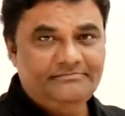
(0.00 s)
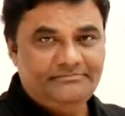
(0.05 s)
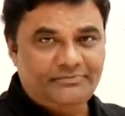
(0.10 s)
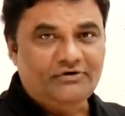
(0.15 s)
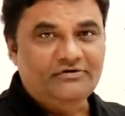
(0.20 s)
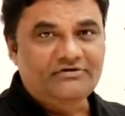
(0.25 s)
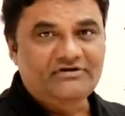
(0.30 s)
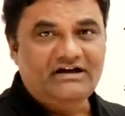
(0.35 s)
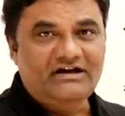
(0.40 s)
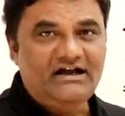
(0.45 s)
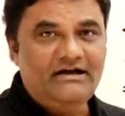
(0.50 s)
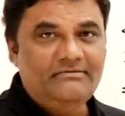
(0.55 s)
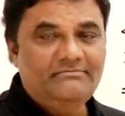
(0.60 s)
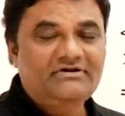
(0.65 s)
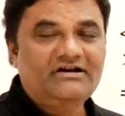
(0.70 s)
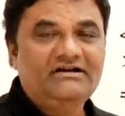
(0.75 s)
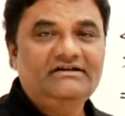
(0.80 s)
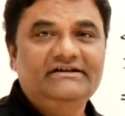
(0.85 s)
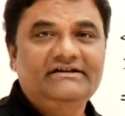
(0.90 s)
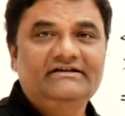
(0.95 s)
program
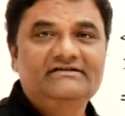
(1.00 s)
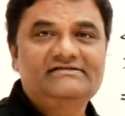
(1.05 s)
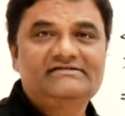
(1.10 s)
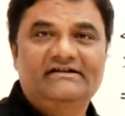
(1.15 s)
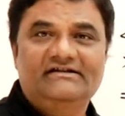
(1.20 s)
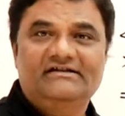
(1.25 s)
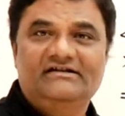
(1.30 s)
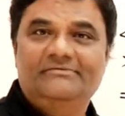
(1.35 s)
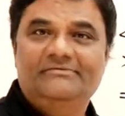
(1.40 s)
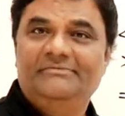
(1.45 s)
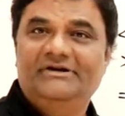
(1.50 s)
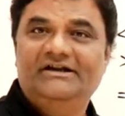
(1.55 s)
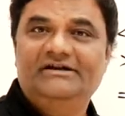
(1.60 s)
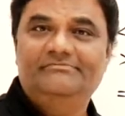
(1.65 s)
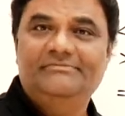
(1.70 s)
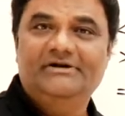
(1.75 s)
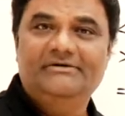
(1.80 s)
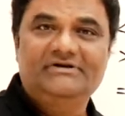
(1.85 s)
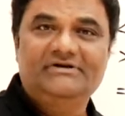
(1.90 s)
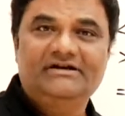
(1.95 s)
running inside the
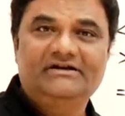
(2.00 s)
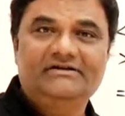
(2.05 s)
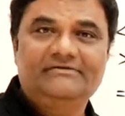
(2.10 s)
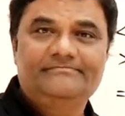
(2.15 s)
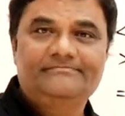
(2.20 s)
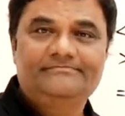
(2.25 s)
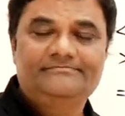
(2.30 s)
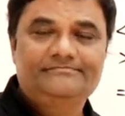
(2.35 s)
main memory.